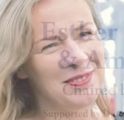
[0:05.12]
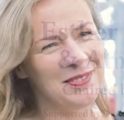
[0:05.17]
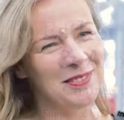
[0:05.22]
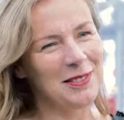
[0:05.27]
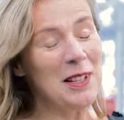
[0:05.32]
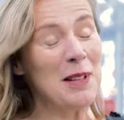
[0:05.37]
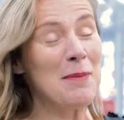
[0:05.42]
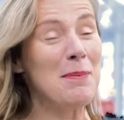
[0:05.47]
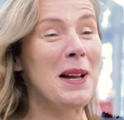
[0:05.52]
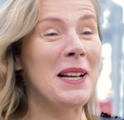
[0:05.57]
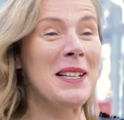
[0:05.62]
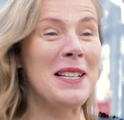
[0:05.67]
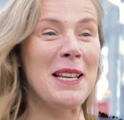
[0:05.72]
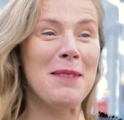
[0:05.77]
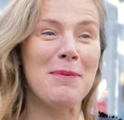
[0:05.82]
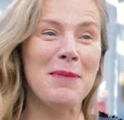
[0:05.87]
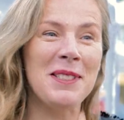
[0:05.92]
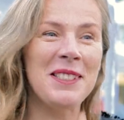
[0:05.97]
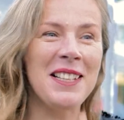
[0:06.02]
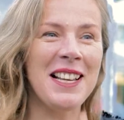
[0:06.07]
My
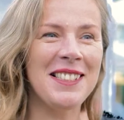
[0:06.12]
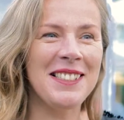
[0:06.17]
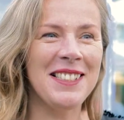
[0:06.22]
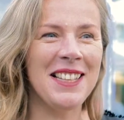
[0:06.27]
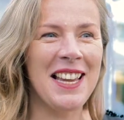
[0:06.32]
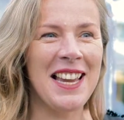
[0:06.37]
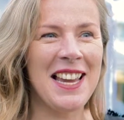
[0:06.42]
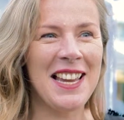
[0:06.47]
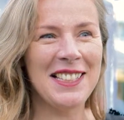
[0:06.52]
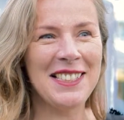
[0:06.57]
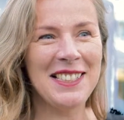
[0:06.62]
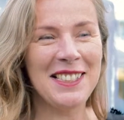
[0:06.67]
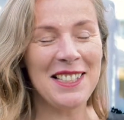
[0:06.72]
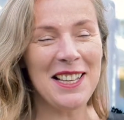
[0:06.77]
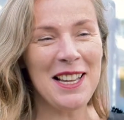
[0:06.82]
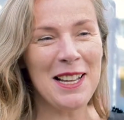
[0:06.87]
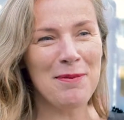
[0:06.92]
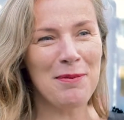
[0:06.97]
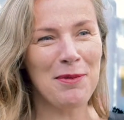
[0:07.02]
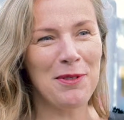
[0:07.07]
name is Esther
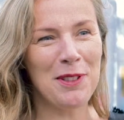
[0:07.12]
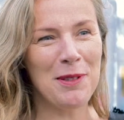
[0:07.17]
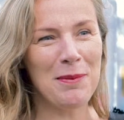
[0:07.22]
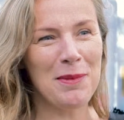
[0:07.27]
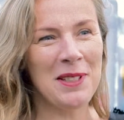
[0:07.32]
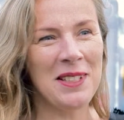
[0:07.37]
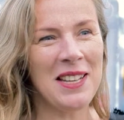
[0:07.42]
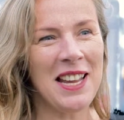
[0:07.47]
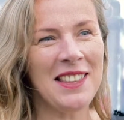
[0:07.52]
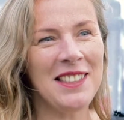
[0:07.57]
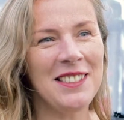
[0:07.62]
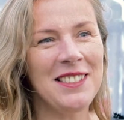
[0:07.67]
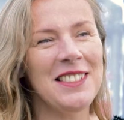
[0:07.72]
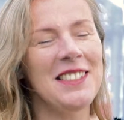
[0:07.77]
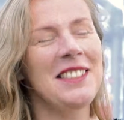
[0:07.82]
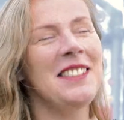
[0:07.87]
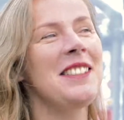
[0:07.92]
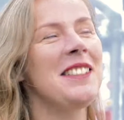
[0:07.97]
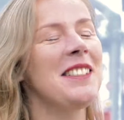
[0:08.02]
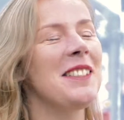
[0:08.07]
Gerritsen. I'm from the
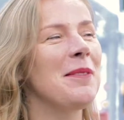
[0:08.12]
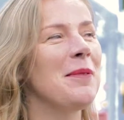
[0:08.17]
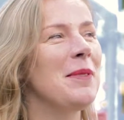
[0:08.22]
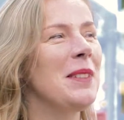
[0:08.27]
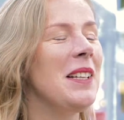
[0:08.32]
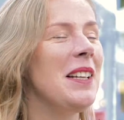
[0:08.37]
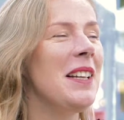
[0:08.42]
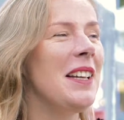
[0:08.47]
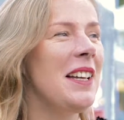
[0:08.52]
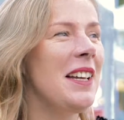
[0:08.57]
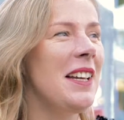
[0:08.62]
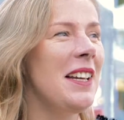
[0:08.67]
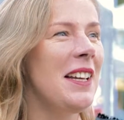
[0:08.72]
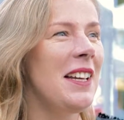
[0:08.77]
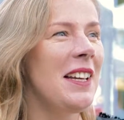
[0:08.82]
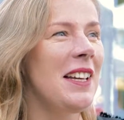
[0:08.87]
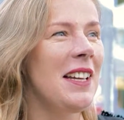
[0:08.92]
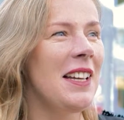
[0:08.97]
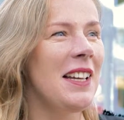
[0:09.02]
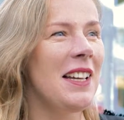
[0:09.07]
Netherlands.
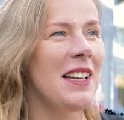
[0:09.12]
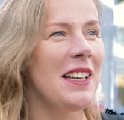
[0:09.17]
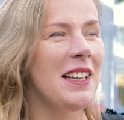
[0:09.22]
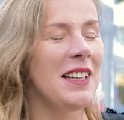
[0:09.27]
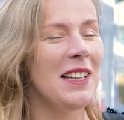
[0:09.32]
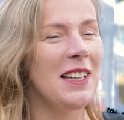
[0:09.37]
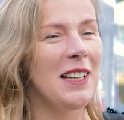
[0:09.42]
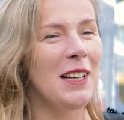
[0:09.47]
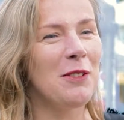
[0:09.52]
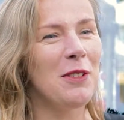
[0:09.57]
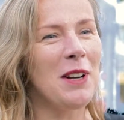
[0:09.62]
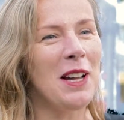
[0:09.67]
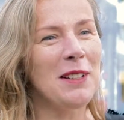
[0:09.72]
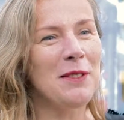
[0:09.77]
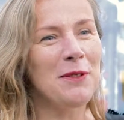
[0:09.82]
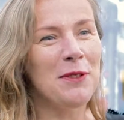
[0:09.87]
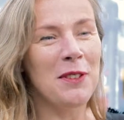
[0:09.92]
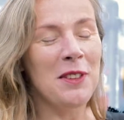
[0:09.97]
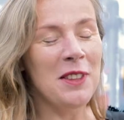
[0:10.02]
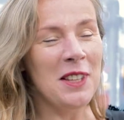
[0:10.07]
I
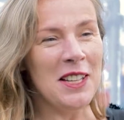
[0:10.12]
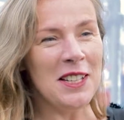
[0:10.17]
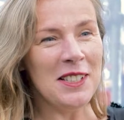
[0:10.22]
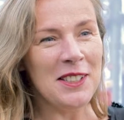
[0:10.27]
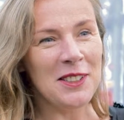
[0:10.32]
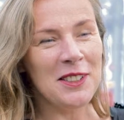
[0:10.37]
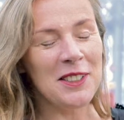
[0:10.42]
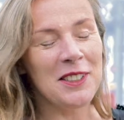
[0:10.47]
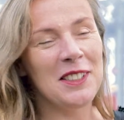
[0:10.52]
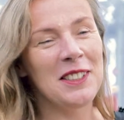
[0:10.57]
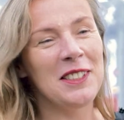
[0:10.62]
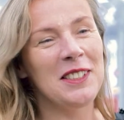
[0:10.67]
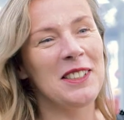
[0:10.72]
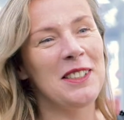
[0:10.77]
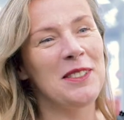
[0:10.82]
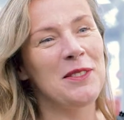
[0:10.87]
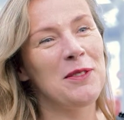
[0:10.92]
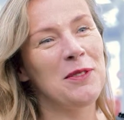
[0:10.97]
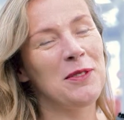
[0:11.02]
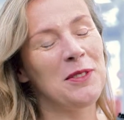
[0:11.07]
write for theatre
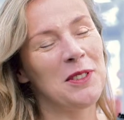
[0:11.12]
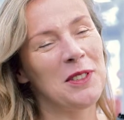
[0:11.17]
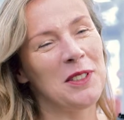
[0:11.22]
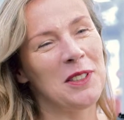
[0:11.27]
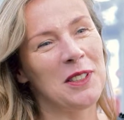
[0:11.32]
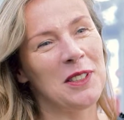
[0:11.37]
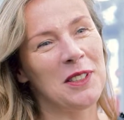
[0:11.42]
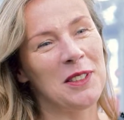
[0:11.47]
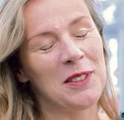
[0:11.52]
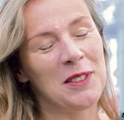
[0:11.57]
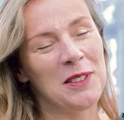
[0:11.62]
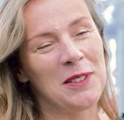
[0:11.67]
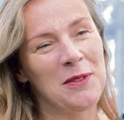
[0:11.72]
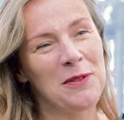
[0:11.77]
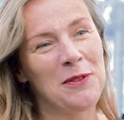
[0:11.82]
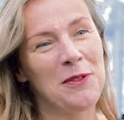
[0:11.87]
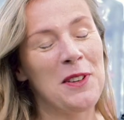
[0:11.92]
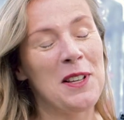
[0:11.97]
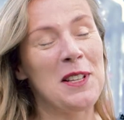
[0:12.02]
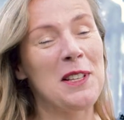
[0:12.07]
and for
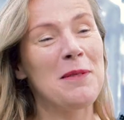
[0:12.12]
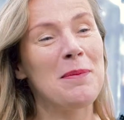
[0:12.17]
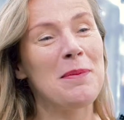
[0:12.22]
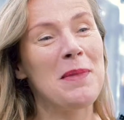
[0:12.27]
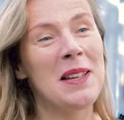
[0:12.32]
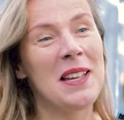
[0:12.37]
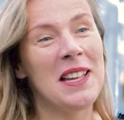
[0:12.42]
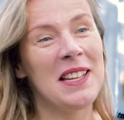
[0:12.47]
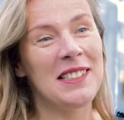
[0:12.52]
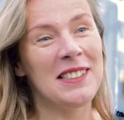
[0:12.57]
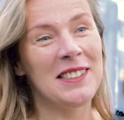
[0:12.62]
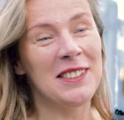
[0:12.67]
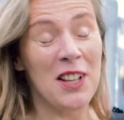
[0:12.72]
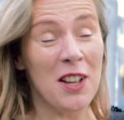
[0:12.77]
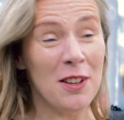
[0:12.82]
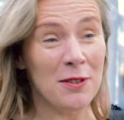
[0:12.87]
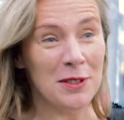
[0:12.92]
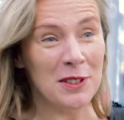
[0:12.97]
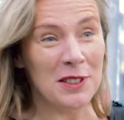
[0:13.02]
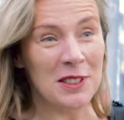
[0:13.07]
film and
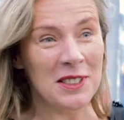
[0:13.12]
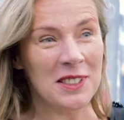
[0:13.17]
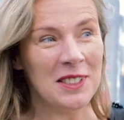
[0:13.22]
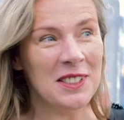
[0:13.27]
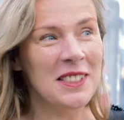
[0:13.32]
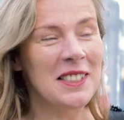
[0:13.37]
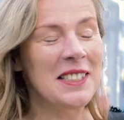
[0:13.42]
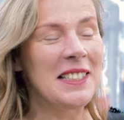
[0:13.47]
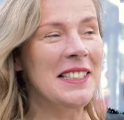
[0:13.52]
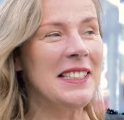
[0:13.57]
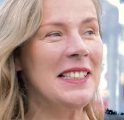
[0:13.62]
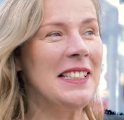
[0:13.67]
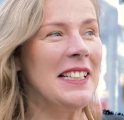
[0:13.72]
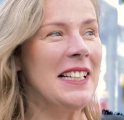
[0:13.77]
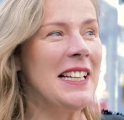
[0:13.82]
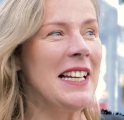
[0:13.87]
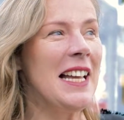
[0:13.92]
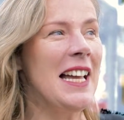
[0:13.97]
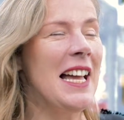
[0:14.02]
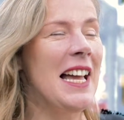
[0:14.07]
novels.
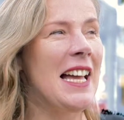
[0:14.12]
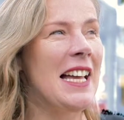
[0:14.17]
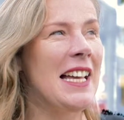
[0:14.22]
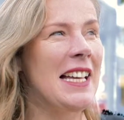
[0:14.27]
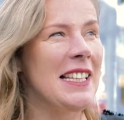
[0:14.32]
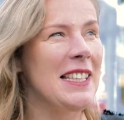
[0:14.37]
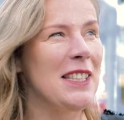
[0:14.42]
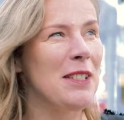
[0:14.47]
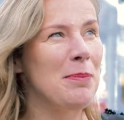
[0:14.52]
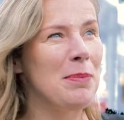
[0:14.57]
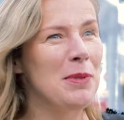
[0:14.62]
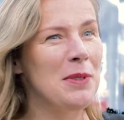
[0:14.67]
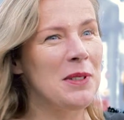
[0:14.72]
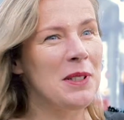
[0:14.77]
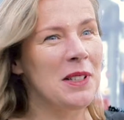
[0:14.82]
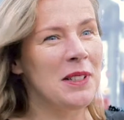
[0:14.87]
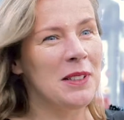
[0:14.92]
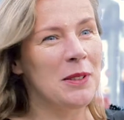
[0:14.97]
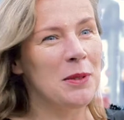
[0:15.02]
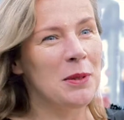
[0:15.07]
And the
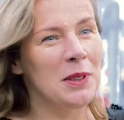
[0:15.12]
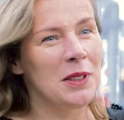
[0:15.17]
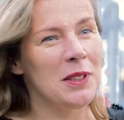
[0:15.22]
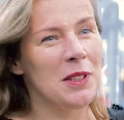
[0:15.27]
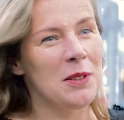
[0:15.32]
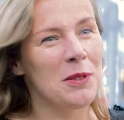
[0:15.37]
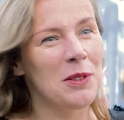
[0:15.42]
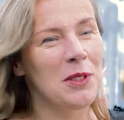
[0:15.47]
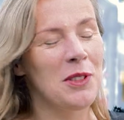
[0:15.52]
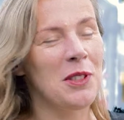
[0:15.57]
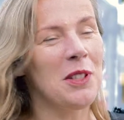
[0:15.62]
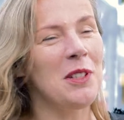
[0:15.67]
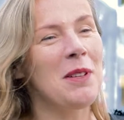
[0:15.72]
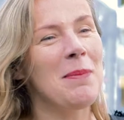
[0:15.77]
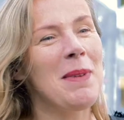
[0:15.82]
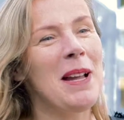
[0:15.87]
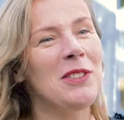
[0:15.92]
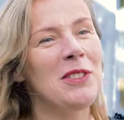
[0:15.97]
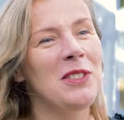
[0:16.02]
book we're going to talk about